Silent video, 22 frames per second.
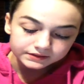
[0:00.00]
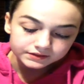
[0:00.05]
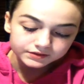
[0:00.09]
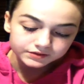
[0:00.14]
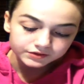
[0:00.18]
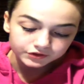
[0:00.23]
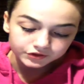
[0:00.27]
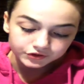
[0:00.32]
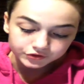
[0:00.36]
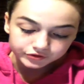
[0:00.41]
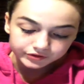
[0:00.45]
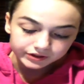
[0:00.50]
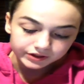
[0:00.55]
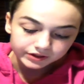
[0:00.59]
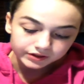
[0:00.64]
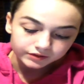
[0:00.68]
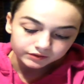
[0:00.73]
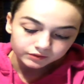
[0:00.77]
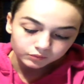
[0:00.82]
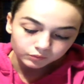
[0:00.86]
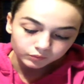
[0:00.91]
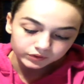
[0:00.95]

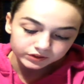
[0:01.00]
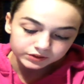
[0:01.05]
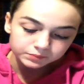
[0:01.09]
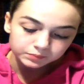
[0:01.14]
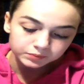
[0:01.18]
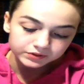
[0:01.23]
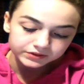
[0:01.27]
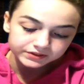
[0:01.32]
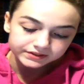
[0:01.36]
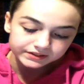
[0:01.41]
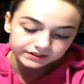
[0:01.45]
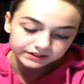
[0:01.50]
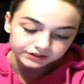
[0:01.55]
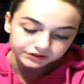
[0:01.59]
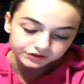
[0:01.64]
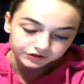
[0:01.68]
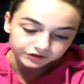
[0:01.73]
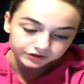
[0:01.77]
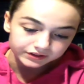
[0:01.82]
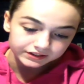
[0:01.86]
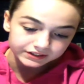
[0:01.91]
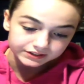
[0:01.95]
surgery, which
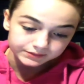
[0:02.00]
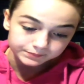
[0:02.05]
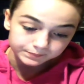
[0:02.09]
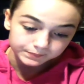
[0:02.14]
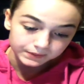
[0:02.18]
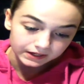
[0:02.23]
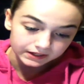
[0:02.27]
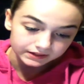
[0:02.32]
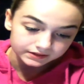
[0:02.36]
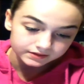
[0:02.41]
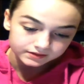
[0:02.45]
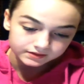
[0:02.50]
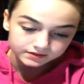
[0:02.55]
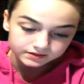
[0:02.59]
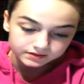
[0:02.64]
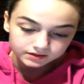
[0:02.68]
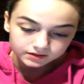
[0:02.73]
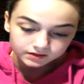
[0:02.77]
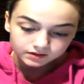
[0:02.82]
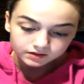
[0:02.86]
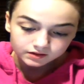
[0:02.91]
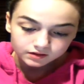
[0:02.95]
procedure is
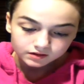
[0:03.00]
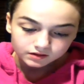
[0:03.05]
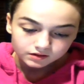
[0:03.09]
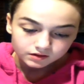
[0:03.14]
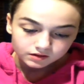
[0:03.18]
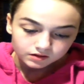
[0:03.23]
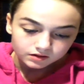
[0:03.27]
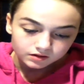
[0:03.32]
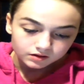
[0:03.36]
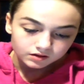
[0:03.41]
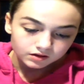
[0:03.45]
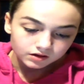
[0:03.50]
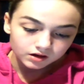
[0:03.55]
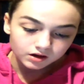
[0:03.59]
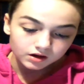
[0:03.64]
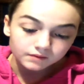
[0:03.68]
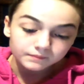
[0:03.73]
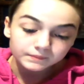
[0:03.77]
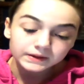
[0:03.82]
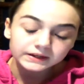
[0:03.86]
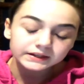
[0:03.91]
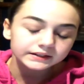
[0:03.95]
best?
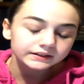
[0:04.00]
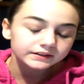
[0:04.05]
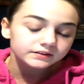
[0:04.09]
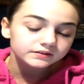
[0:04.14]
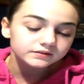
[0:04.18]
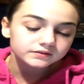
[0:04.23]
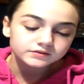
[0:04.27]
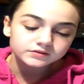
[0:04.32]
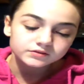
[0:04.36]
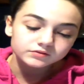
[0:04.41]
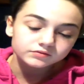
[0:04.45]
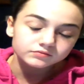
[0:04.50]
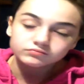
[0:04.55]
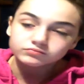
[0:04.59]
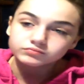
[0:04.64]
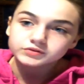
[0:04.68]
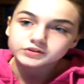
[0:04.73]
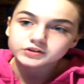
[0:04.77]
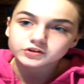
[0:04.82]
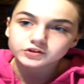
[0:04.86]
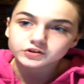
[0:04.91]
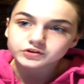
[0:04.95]
Many
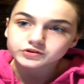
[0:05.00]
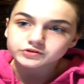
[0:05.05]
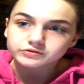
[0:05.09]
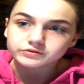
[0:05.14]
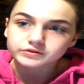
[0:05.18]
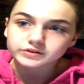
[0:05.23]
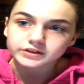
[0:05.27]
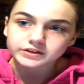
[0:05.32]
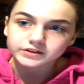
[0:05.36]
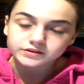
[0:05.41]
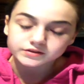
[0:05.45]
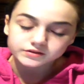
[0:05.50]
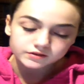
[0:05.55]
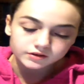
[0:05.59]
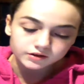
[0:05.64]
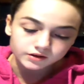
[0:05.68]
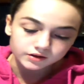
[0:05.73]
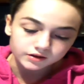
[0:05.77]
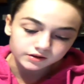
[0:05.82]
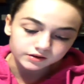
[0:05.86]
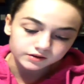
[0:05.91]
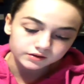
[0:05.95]
surgeries
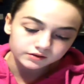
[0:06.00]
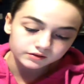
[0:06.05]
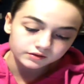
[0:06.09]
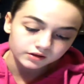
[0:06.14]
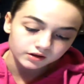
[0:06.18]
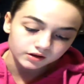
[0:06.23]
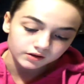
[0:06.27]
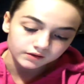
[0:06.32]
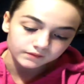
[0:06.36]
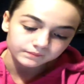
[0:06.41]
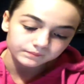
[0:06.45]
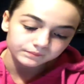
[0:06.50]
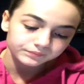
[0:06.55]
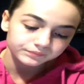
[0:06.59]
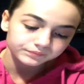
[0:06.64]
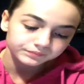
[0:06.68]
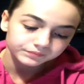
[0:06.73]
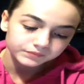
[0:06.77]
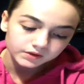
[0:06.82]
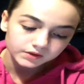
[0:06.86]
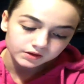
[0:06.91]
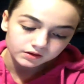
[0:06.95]
are
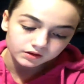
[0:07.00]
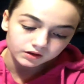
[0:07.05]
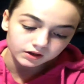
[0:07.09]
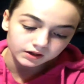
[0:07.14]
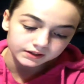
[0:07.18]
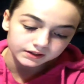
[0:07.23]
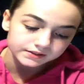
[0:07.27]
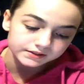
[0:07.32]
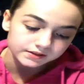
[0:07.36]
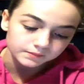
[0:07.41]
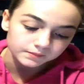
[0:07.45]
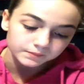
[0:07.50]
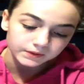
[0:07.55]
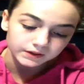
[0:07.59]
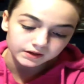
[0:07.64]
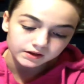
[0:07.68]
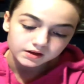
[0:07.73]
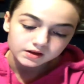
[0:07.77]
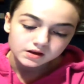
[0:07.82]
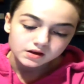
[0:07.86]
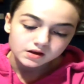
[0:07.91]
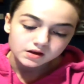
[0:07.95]
awesome,
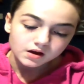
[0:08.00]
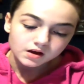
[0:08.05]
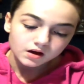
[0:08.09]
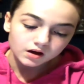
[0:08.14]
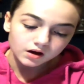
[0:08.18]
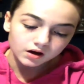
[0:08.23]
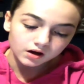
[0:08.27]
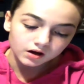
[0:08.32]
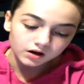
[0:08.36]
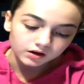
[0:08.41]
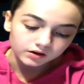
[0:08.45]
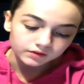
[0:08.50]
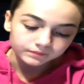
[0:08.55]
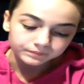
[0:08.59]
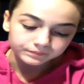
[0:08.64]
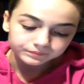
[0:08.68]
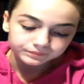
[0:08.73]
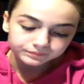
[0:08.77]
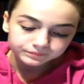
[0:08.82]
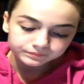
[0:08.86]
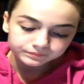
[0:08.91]
but I'm